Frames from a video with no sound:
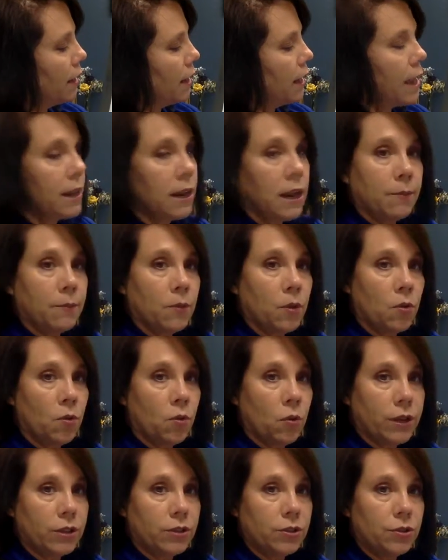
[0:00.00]
And I'm
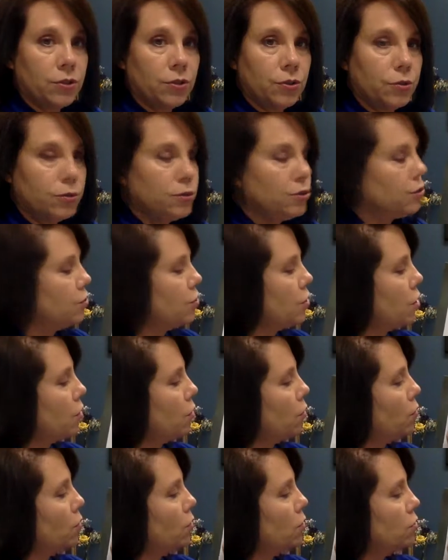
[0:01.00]
going to
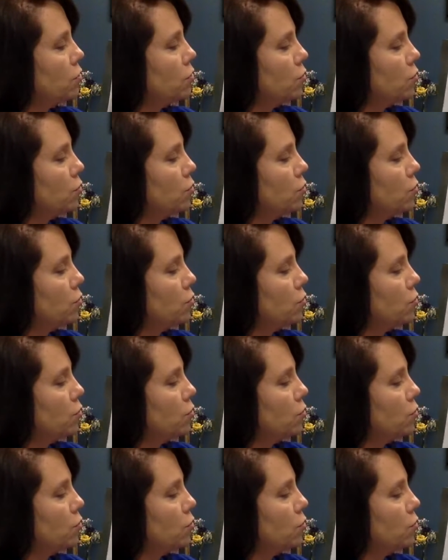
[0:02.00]
show